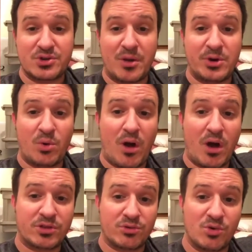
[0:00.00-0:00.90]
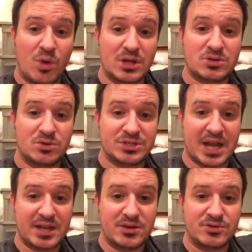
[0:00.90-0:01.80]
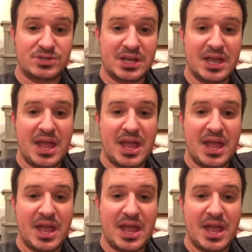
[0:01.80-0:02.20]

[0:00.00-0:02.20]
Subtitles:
So I'm going to walk through what tools I use,